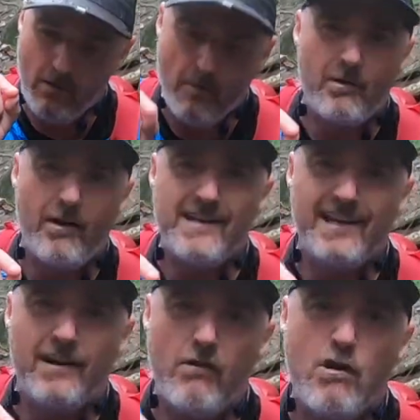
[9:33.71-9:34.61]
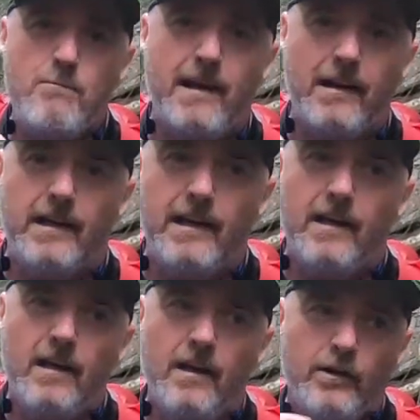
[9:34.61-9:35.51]
operating aerobically,
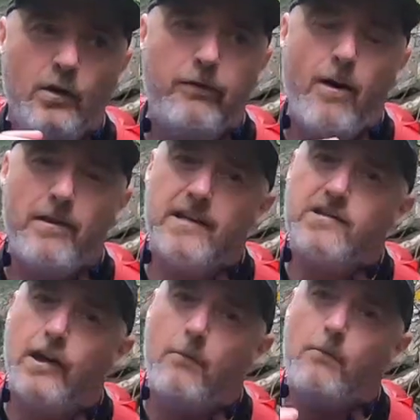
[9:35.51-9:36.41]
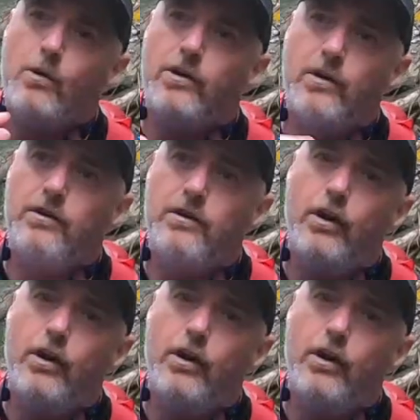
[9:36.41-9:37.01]
you'll find that there's a lot more you can